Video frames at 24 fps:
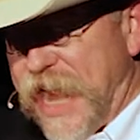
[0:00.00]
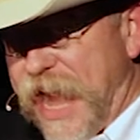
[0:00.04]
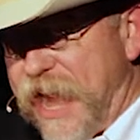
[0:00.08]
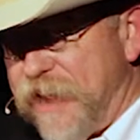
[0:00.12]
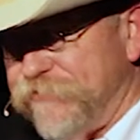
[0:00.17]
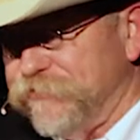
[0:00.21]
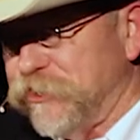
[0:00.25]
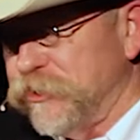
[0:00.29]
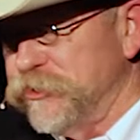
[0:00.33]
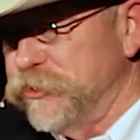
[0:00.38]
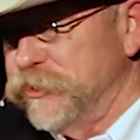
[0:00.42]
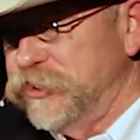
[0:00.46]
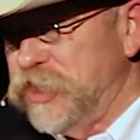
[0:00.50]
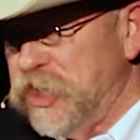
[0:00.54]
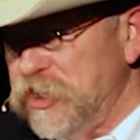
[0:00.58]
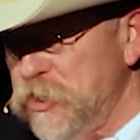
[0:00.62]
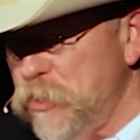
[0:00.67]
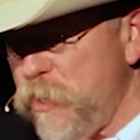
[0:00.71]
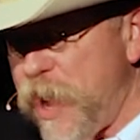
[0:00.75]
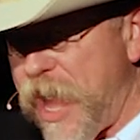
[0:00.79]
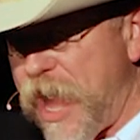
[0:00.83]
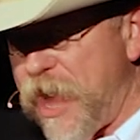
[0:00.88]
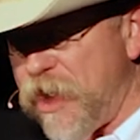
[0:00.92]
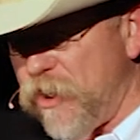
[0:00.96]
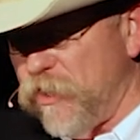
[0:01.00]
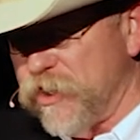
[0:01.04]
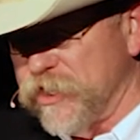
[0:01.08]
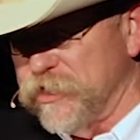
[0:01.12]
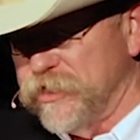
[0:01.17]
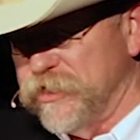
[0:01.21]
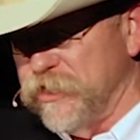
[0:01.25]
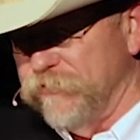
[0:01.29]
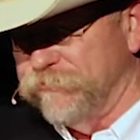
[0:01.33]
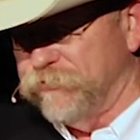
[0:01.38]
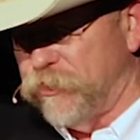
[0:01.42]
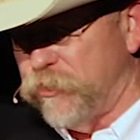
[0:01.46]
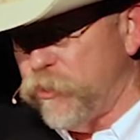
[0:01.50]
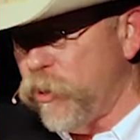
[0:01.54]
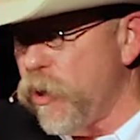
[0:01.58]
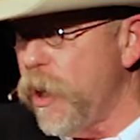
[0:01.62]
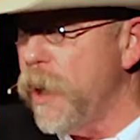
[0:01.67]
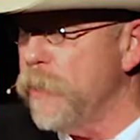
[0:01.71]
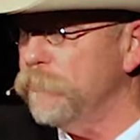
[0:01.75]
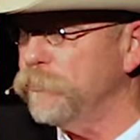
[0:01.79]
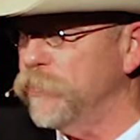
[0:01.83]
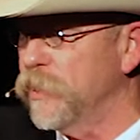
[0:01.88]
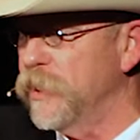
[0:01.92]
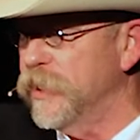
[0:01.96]
after two hours of
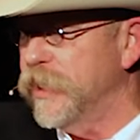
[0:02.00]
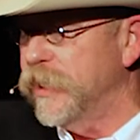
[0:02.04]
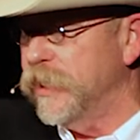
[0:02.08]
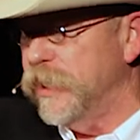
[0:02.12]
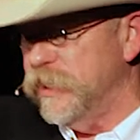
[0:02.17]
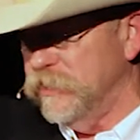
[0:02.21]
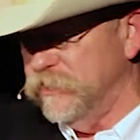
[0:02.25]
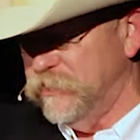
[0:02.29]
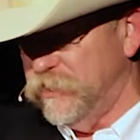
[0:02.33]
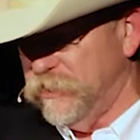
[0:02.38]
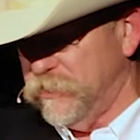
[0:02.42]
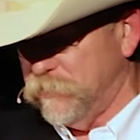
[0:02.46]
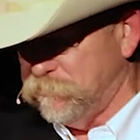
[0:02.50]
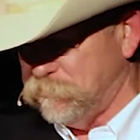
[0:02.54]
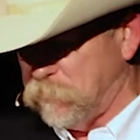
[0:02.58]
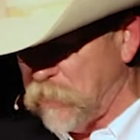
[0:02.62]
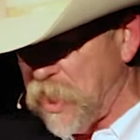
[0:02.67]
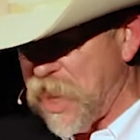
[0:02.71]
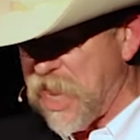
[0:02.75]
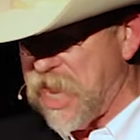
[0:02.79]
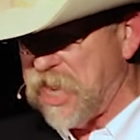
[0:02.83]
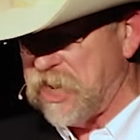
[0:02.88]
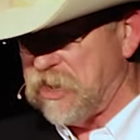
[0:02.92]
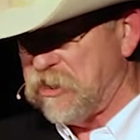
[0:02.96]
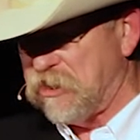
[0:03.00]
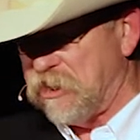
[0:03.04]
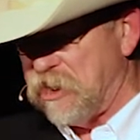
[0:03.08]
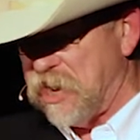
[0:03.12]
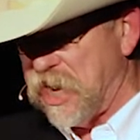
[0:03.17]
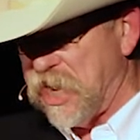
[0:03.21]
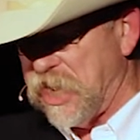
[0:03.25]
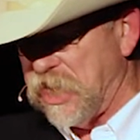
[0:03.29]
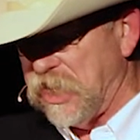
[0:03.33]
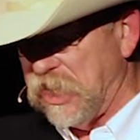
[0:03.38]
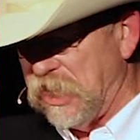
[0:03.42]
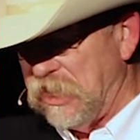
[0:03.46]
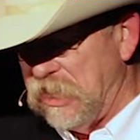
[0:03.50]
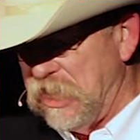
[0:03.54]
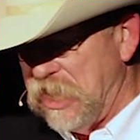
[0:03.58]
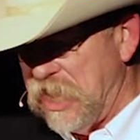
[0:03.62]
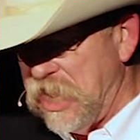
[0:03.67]
crumbling and splintering